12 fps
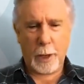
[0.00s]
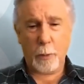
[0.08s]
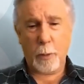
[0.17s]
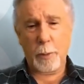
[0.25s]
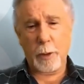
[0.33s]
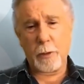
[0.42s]

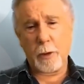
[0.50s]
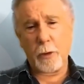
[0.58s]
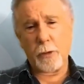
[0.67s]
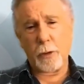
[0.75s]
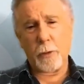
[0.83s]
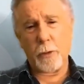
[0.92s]
We've been
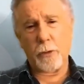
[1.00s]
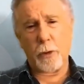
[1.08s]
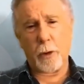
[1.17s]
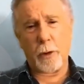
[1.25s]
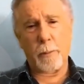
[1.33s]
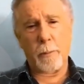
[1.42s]
testing this
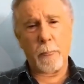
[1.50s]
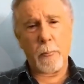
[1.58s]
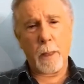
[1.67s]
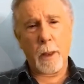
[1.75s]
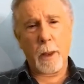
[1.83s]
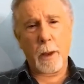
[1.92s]
on
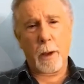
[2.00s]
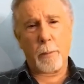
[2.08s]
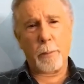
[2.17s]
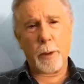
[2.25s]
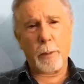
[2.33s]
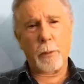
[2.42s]

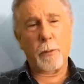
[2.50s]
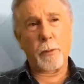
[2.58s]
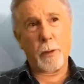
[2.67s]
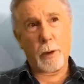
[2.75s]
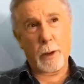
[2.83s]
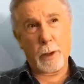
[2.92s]
people
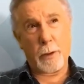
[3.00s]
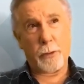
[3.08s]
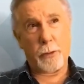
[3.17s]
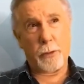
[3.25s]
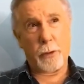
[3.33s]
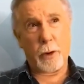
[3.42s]
for the
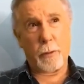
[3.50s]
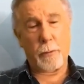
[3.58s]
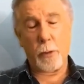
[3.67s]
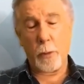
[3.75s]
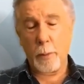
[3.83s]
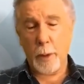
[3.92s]
last
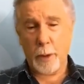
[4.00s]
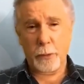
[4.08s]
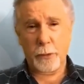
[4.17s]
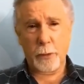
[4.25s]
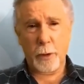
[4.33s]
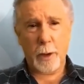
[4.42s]
few
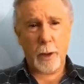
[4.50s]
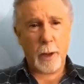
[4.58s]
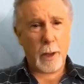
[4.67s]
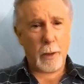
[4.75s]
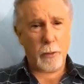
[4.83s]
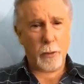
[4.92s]
months,
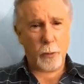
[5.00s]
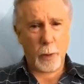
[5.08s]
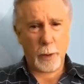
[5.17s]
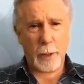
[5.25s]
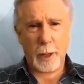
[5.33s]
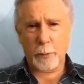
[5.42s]
just
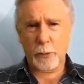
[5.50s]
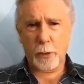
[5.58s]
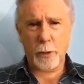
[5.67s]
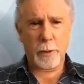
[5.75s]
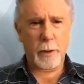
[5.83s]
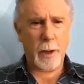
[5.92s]
one
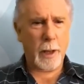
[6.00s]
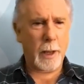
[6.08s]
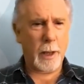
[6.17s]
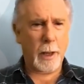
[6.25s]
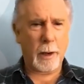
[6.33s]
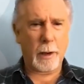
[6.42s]
capsule a
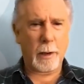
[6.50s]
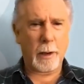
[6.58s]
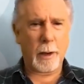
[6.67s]
day, and